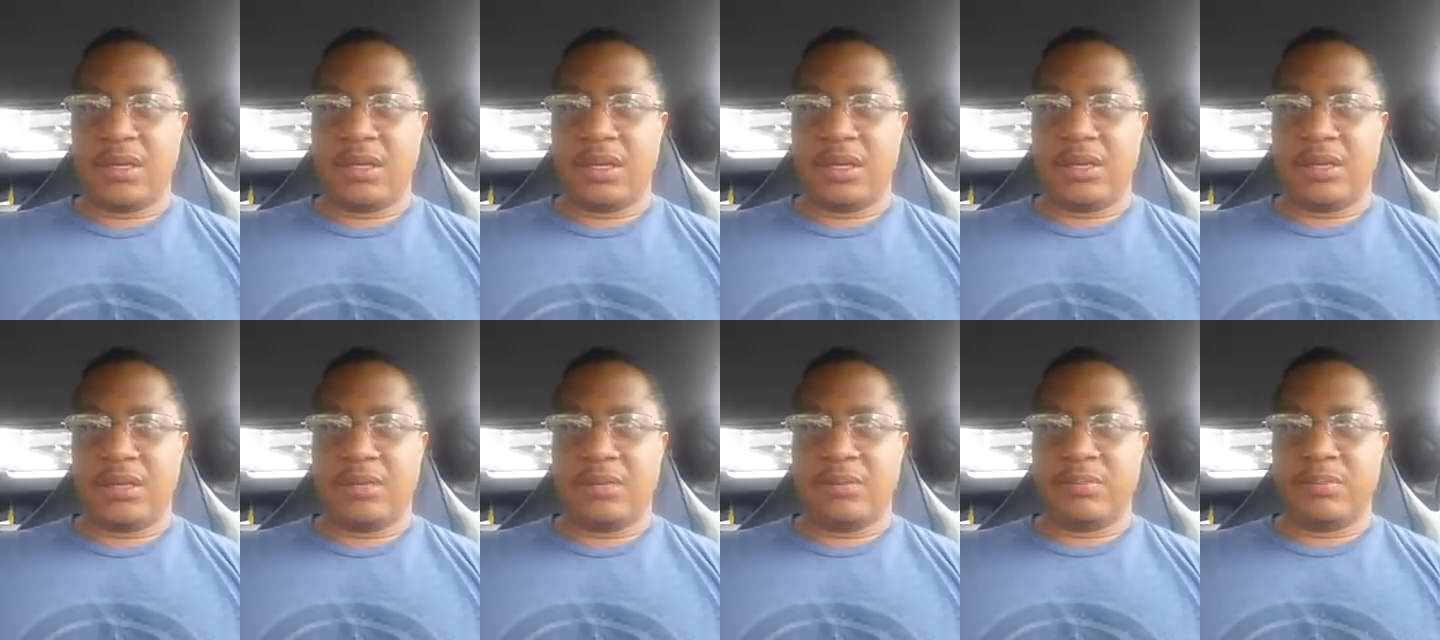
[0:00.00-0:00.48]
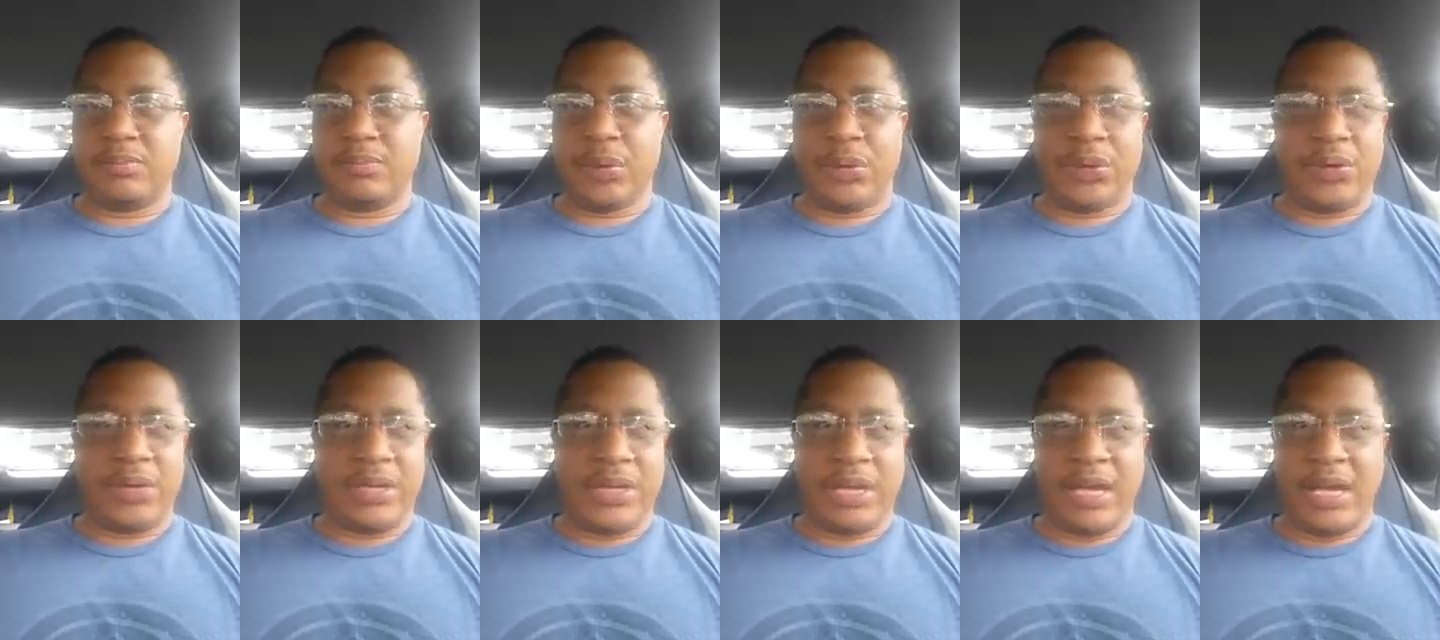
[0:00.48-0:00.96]

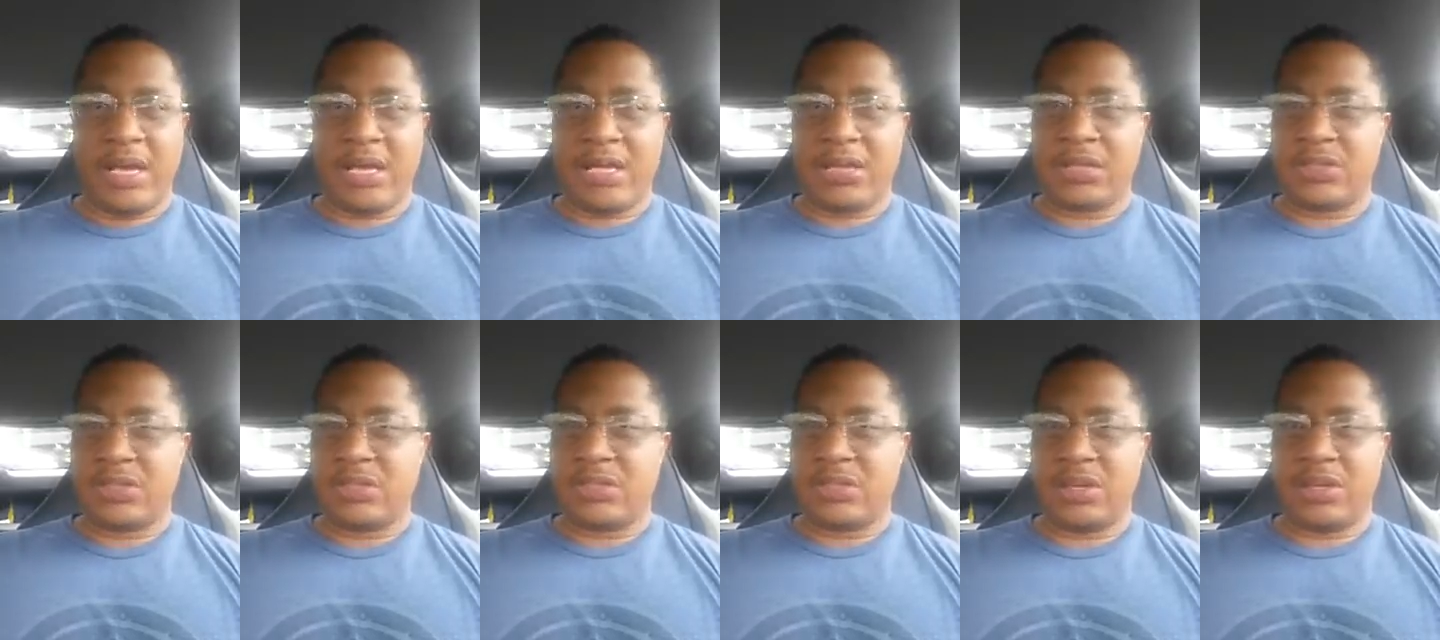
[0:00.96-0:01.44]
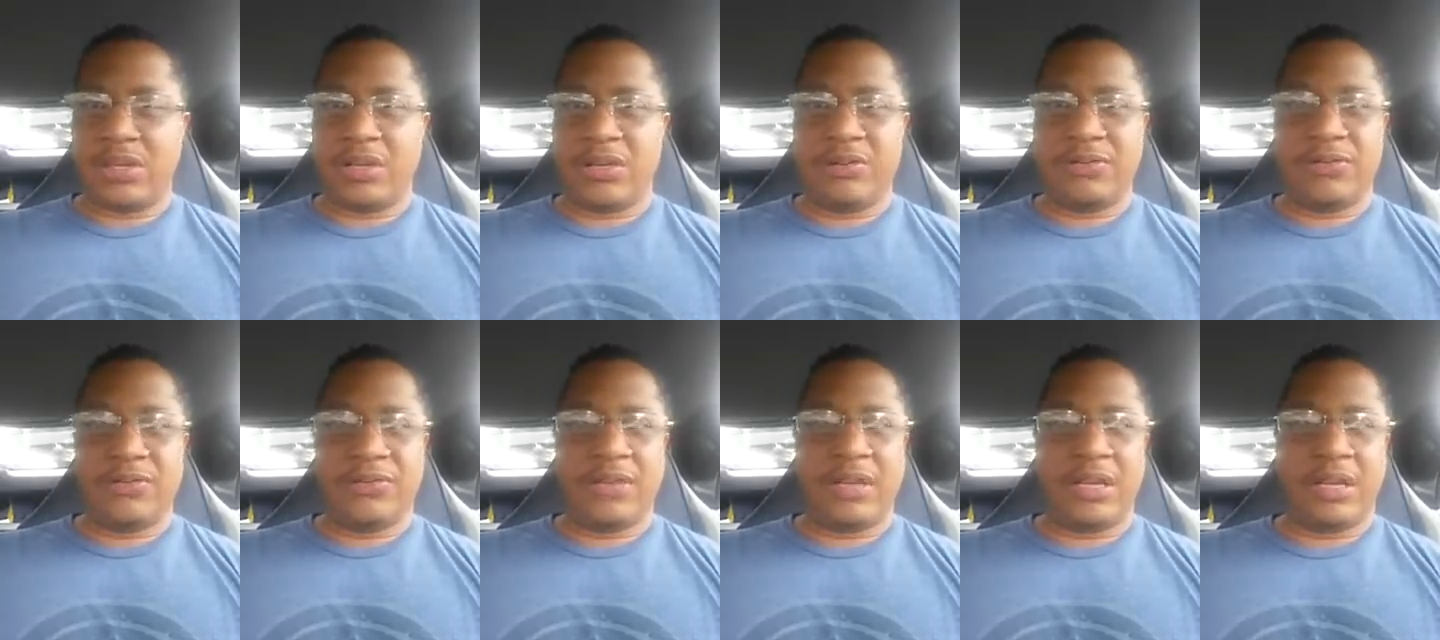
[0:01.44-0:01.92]
Bernie has
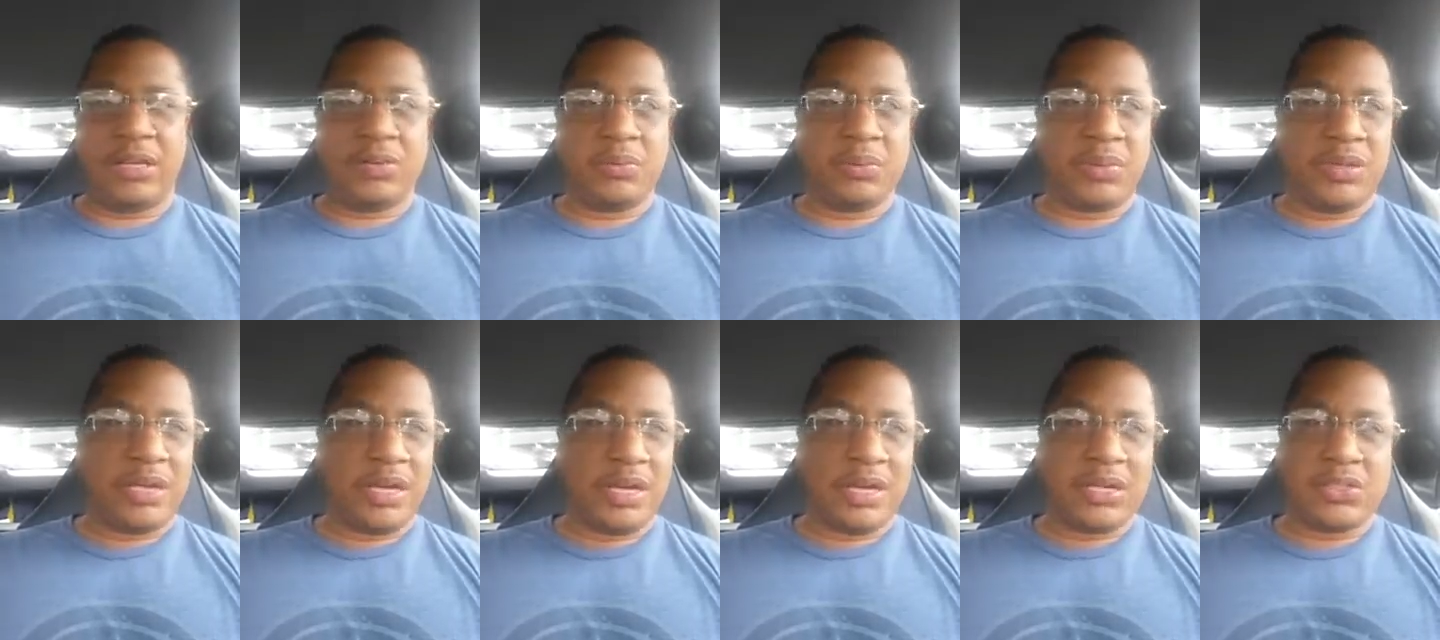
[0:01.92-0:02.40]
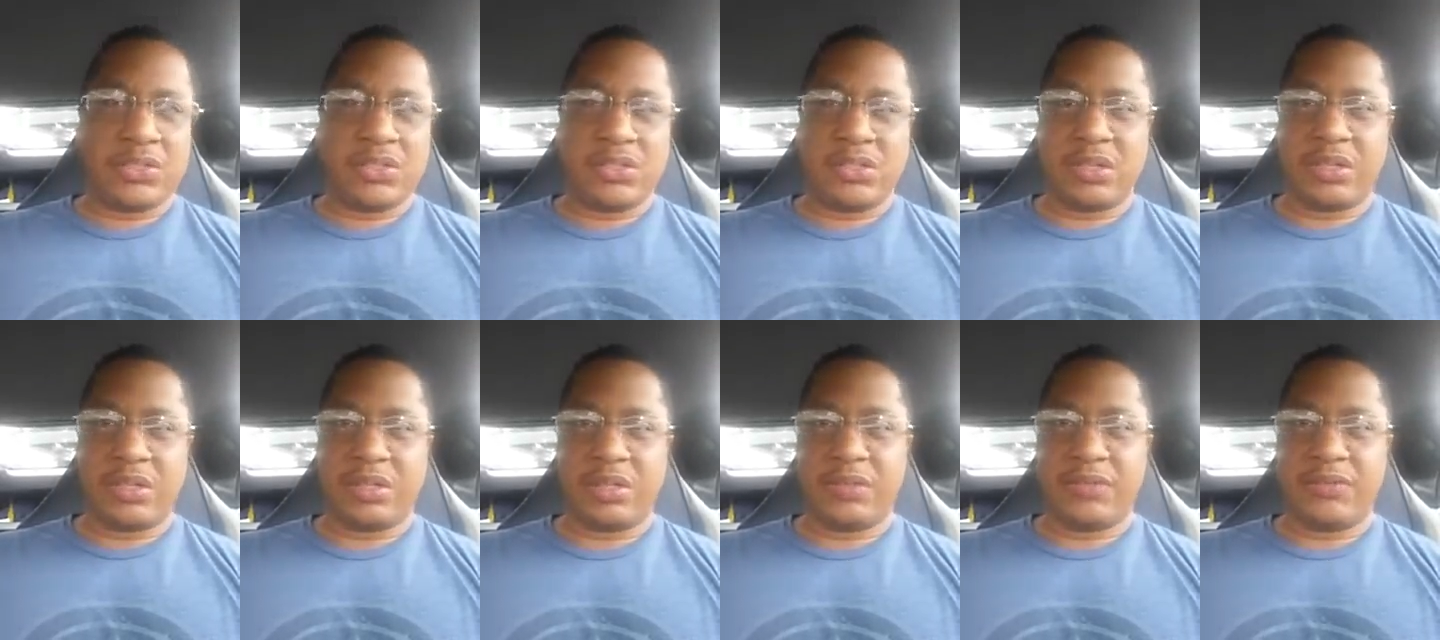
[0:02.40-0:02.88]
stuff. Hillary has
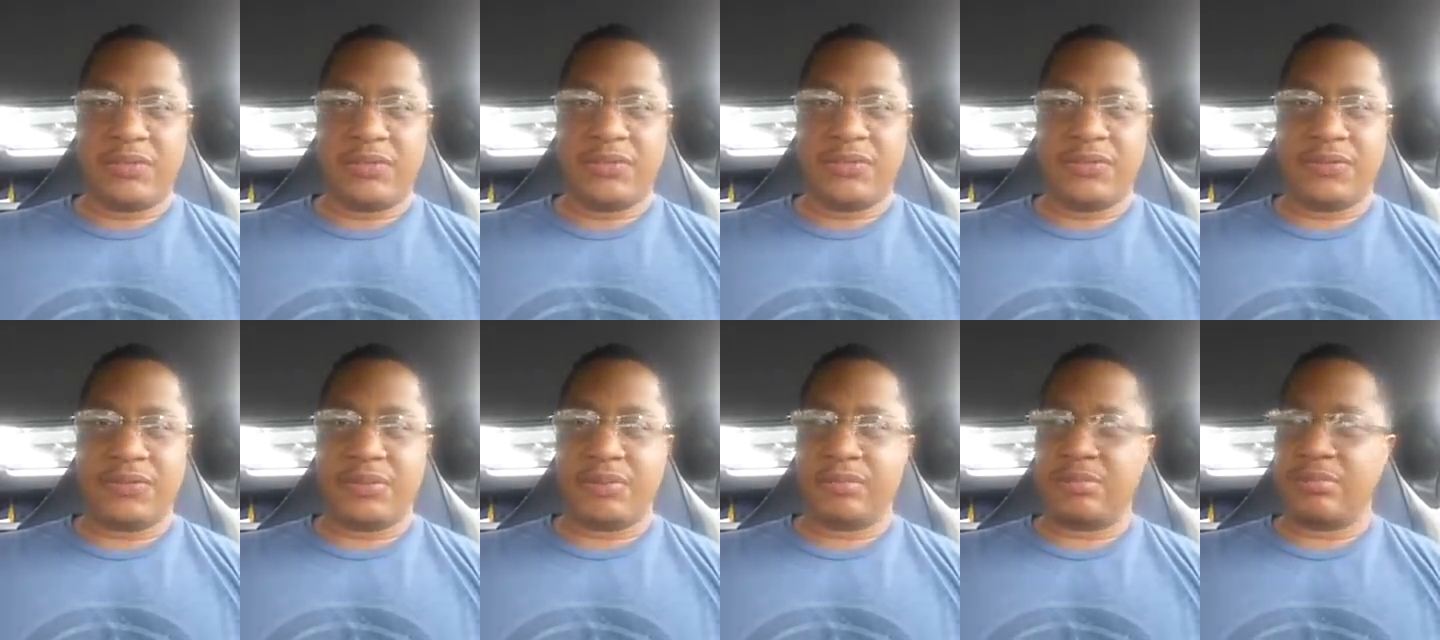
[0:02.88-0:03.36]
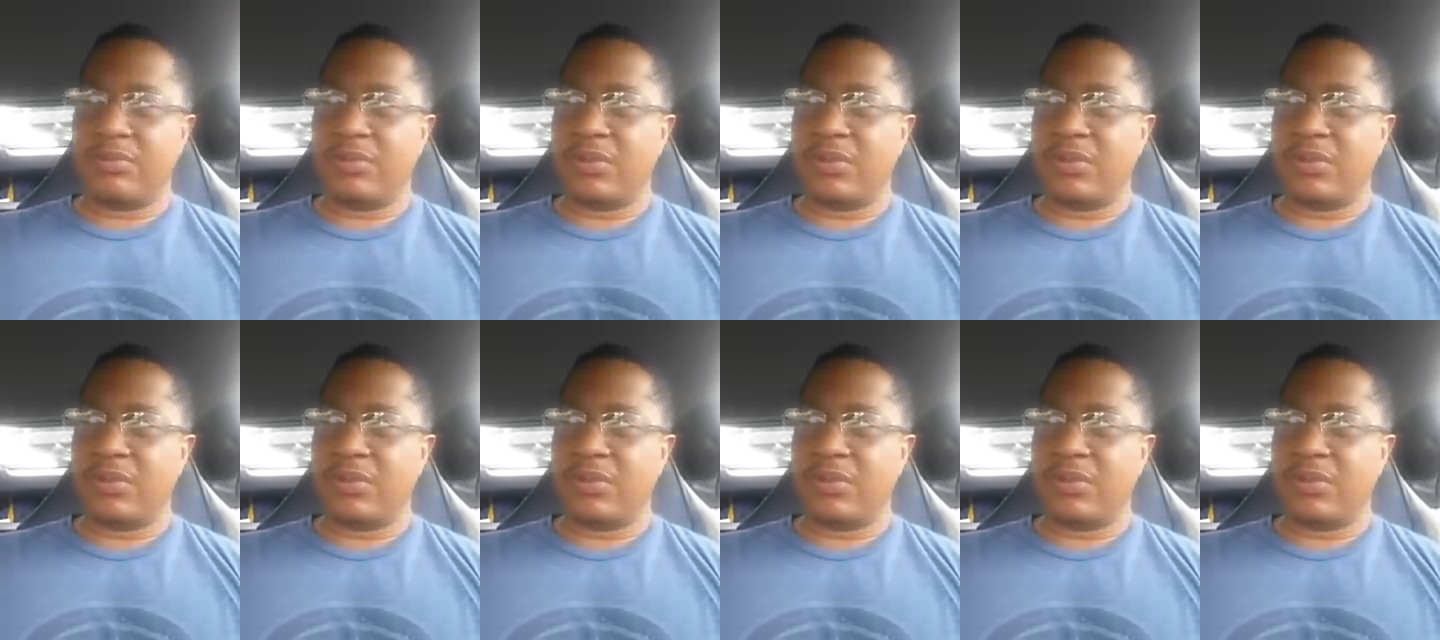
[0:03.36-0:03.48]
stuff.